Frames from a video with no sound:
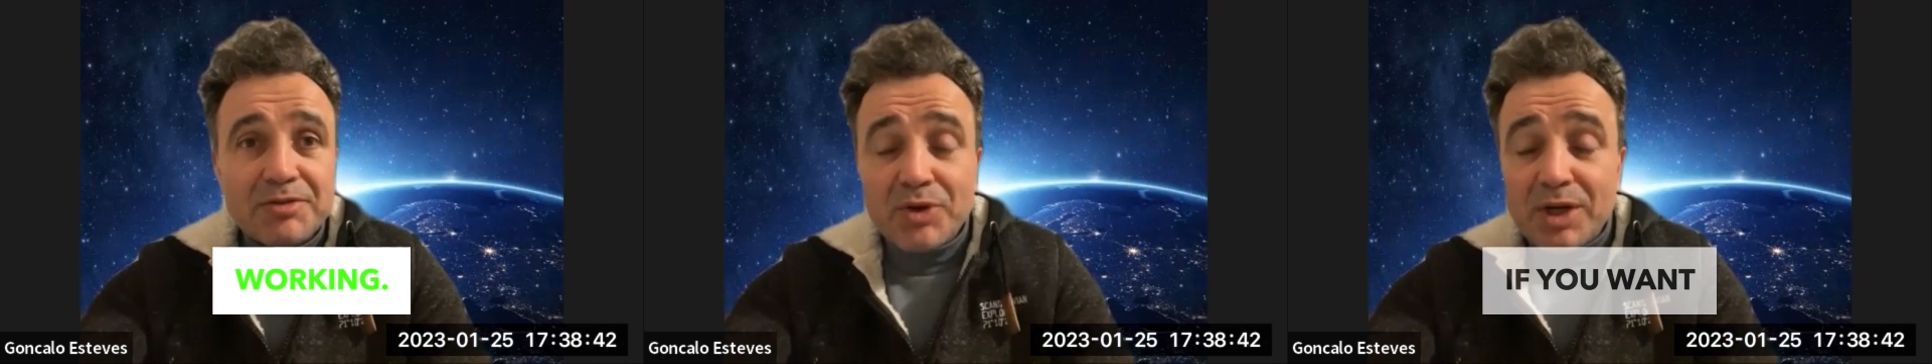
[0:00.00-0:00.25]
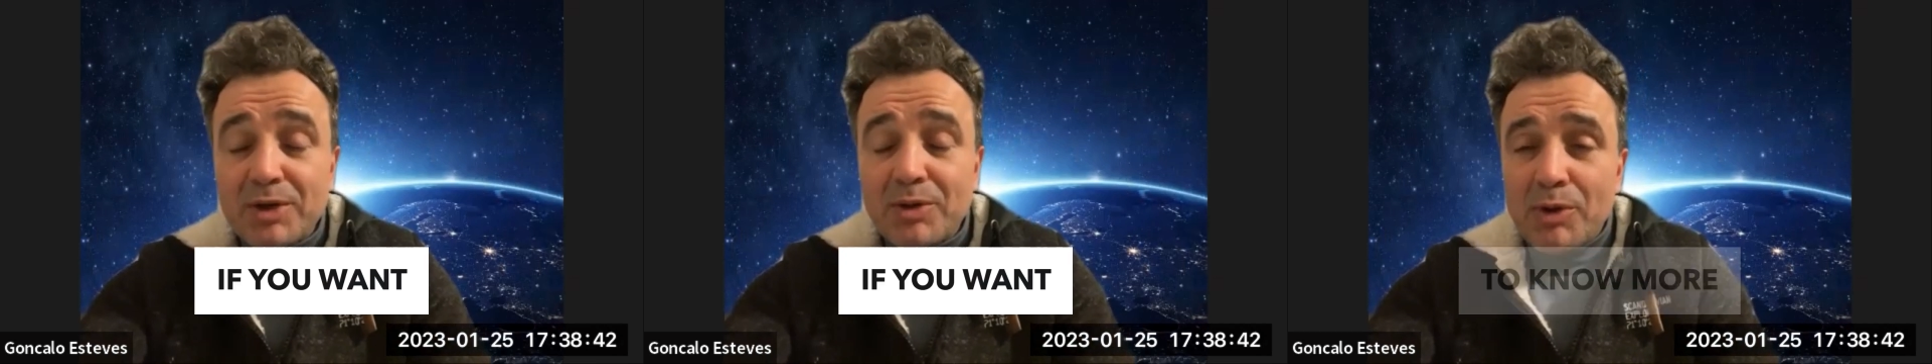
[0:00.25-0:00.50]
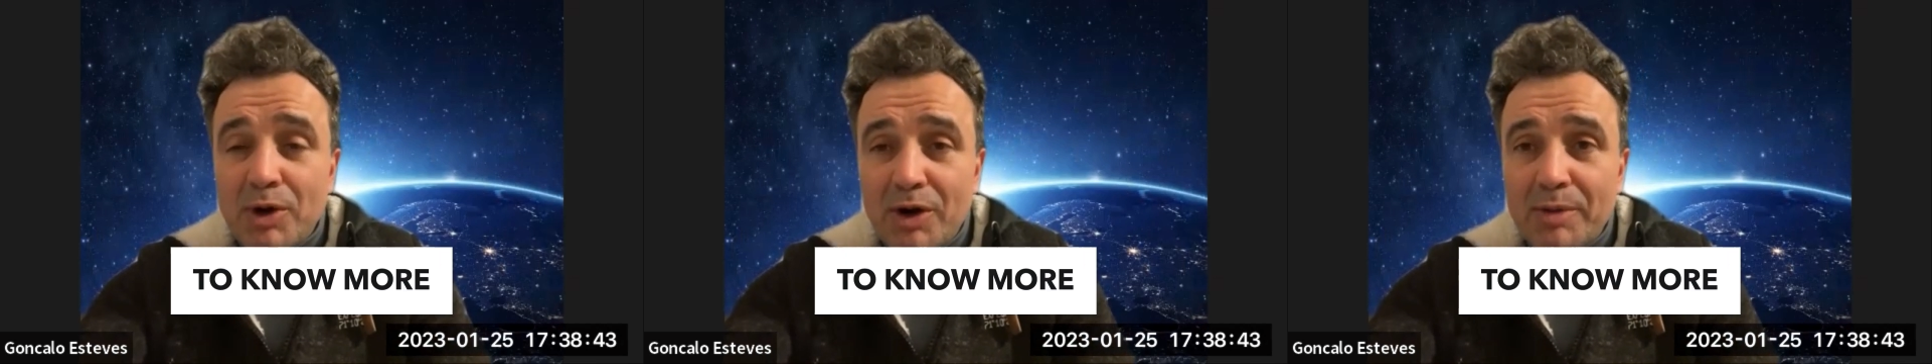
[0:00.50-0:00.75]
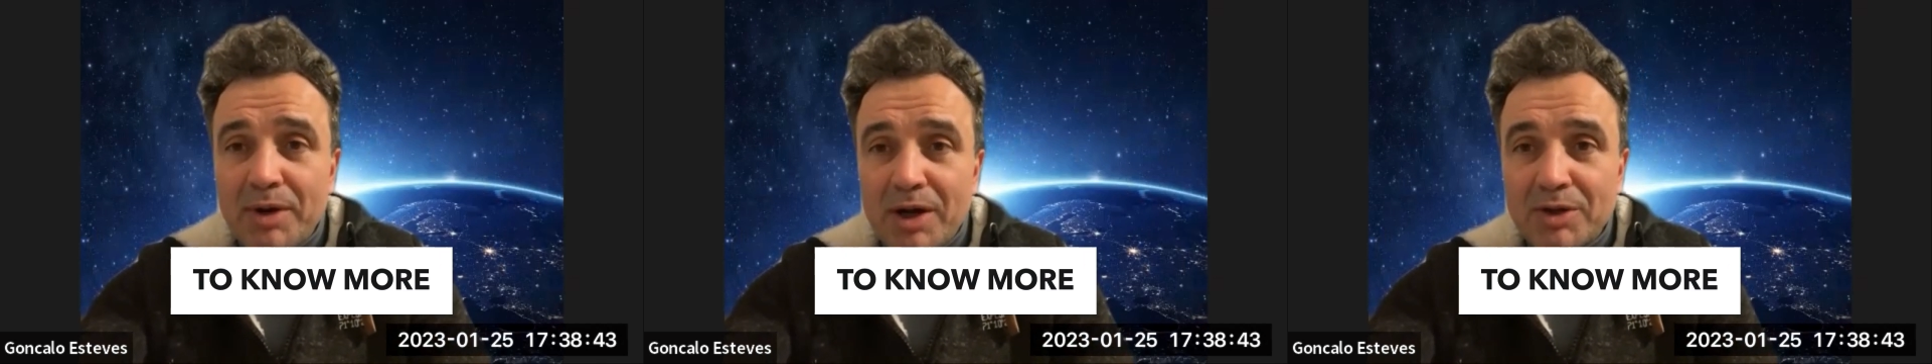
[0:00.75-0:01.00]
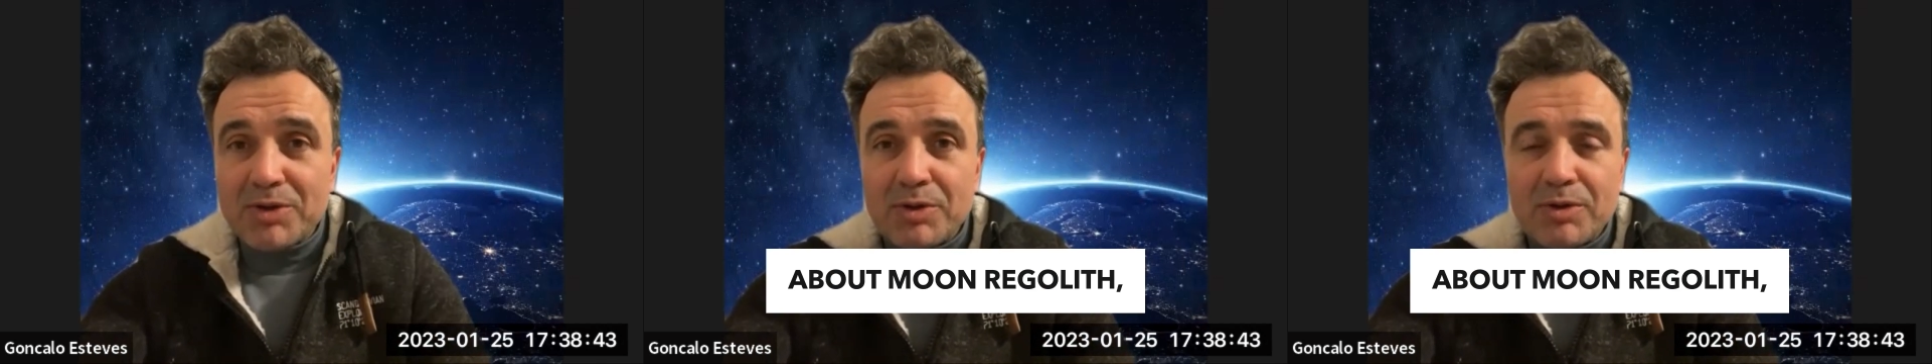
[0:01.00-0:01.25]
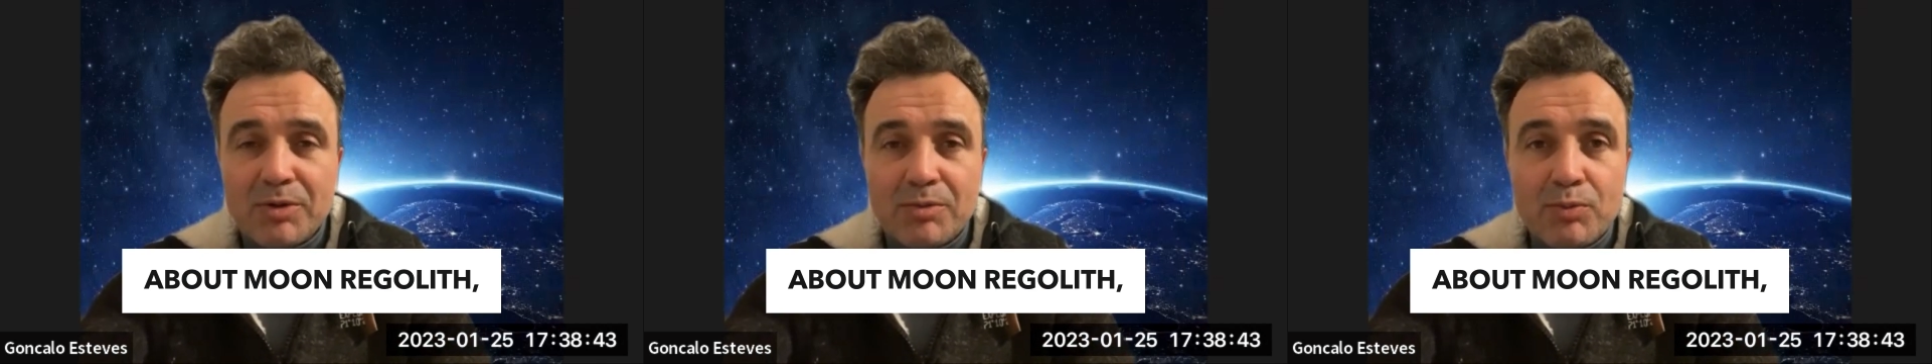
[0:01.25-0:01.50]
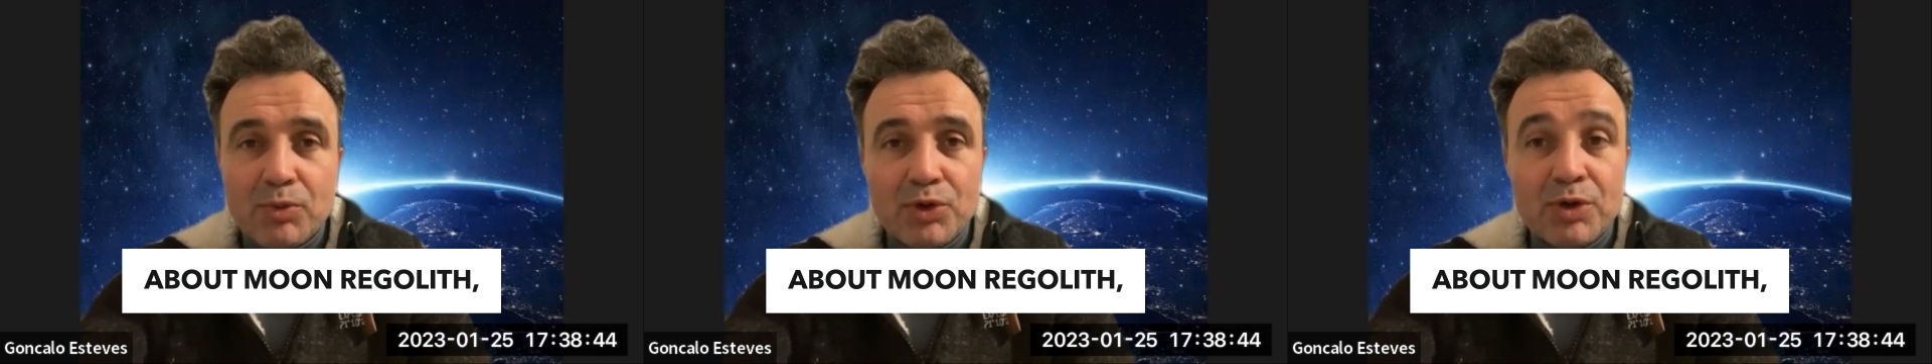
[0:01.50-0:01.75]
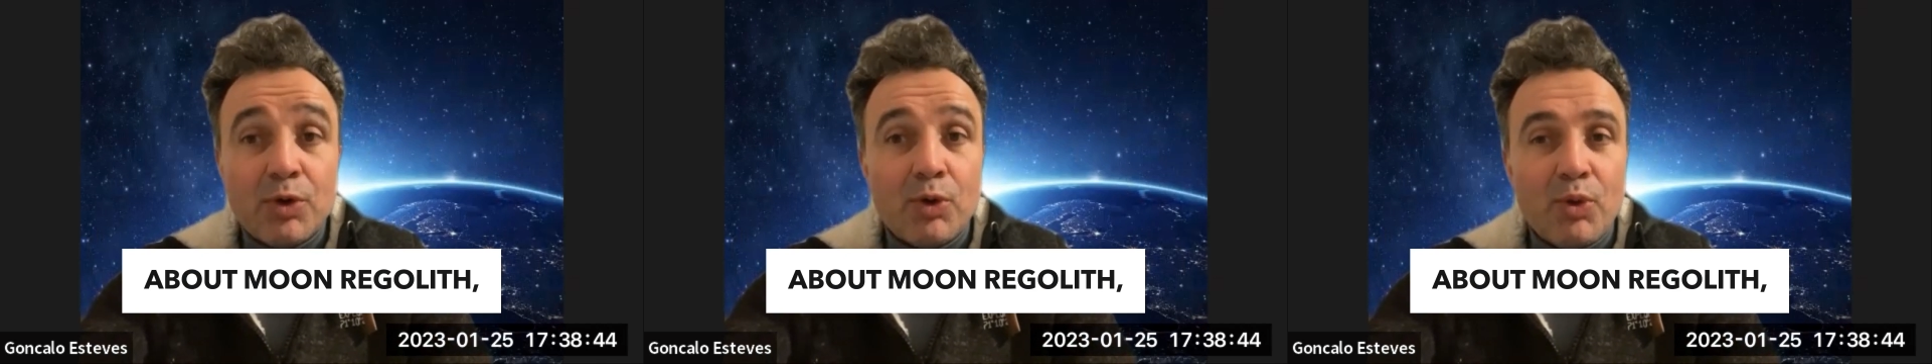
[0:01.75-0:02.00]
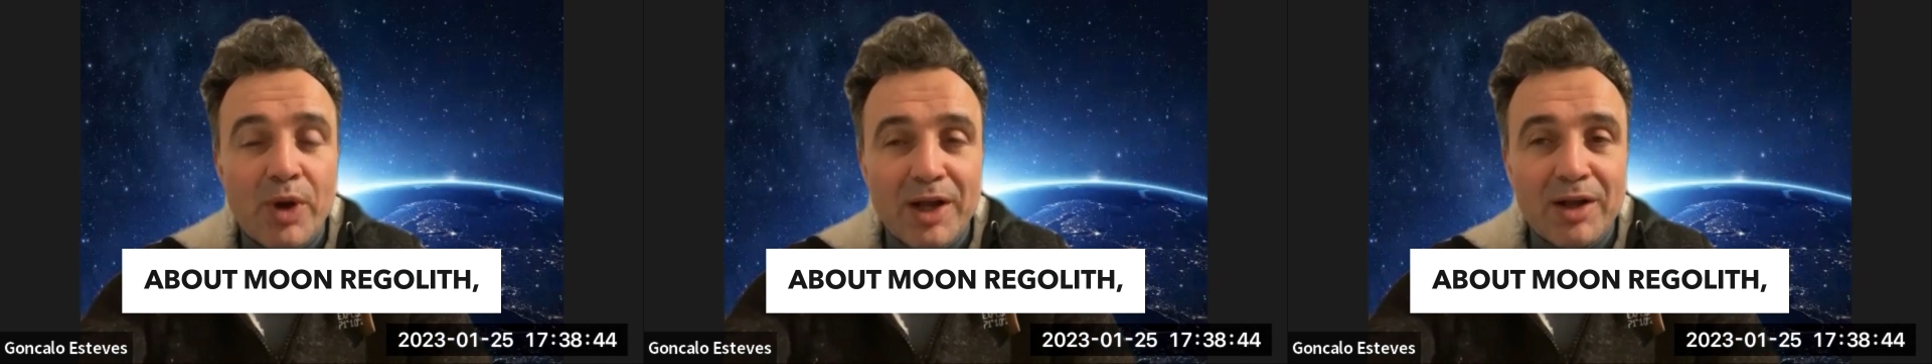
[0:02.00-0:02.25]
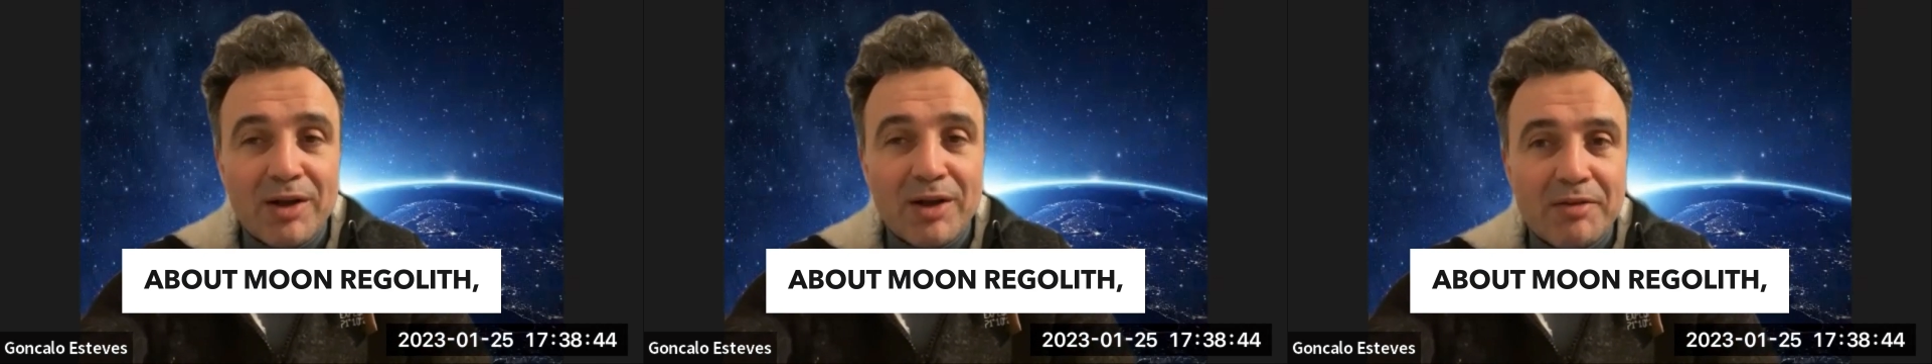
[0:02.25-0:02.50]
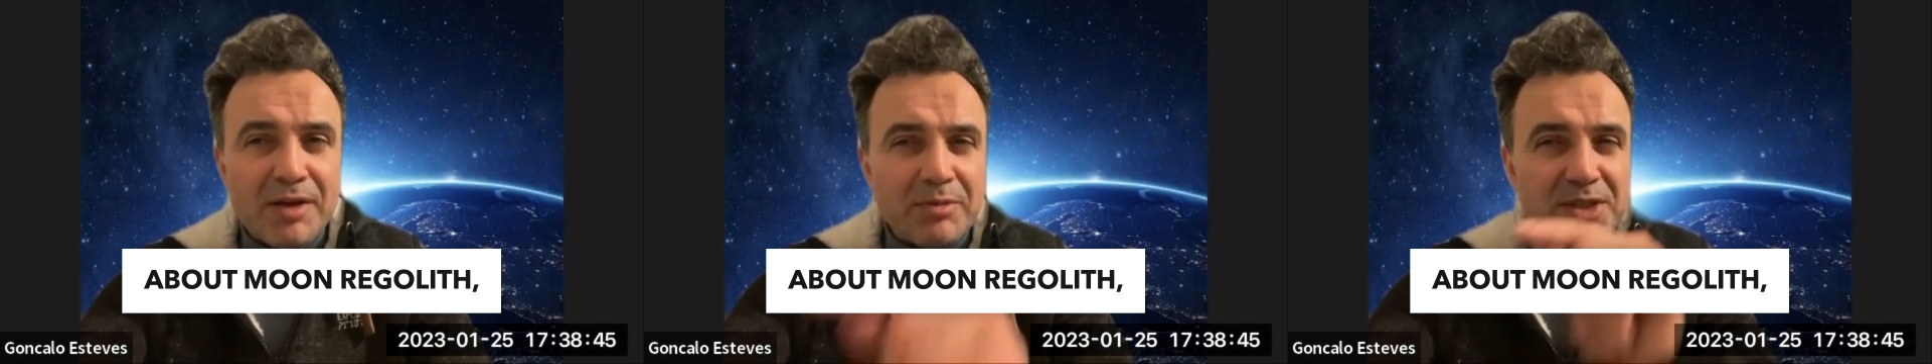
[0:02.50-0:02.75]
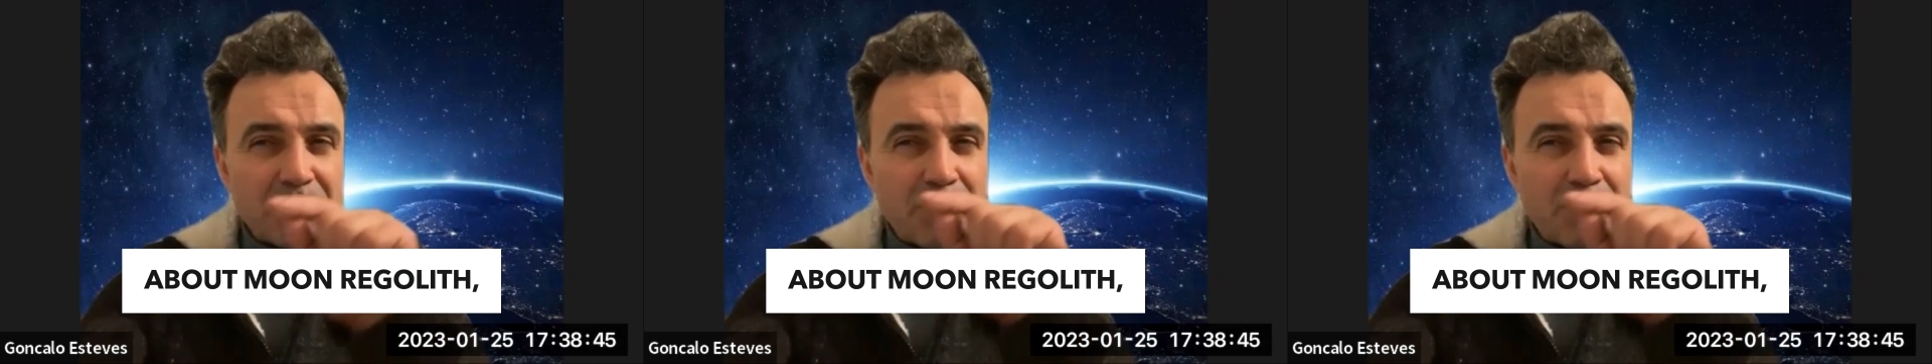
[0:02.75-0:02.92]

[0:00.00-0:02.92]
If you want to know more about moon regolith,